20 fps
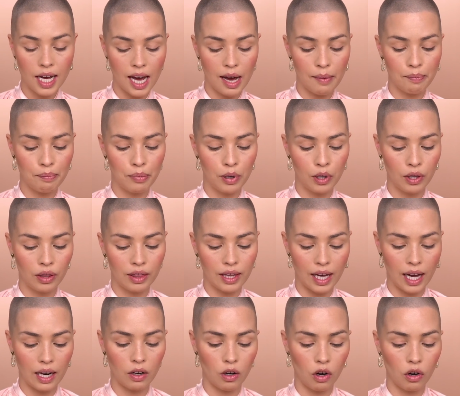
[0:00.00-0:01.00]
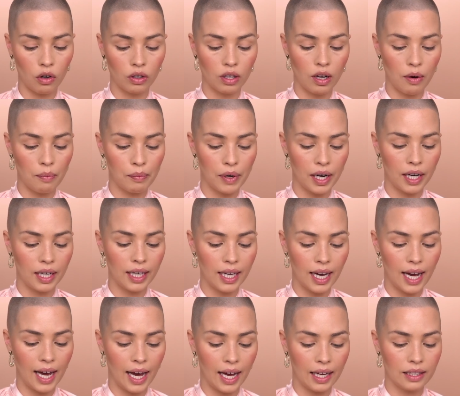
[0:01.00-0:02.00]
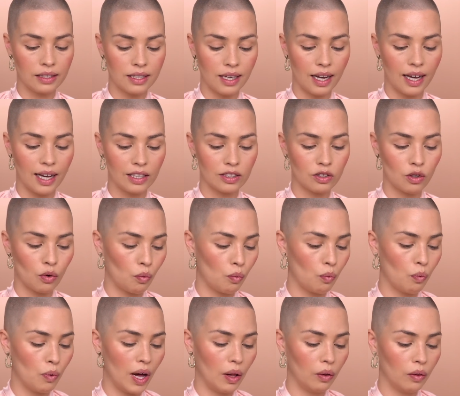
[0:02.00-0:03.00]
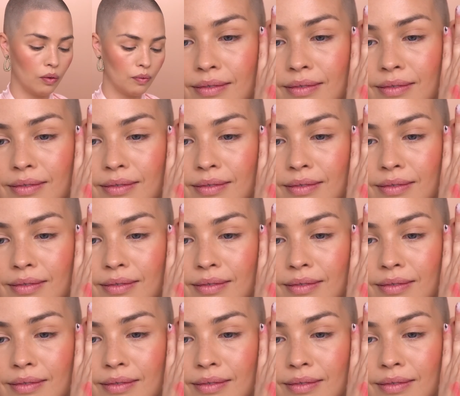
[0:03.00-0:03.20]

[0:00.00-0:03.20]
and put that on my hand as well.